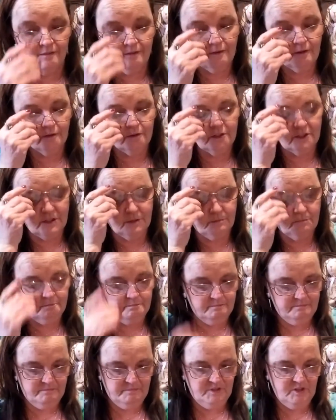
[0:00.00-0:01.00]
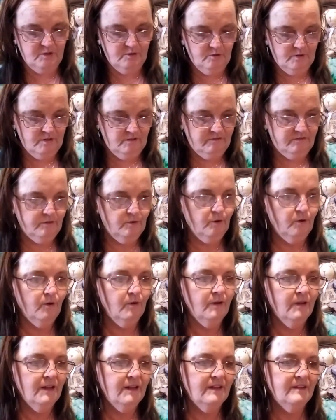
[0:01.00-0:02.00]
They're just
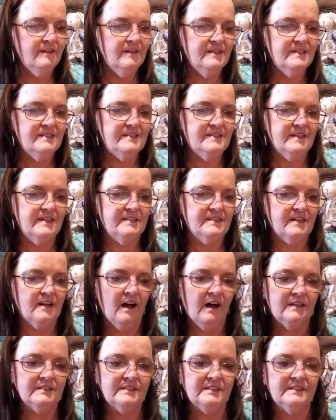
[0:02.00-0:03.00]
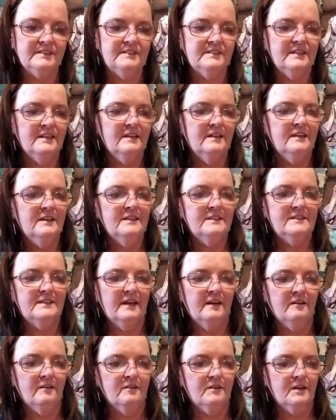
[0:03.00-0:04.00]
beautiful. This says Cotton
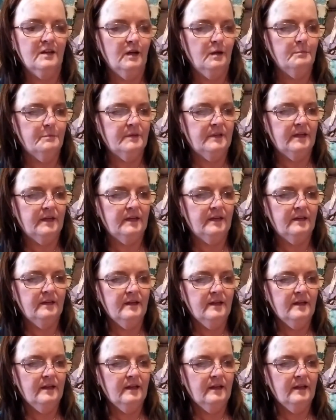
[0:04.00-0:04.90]
Tail Company,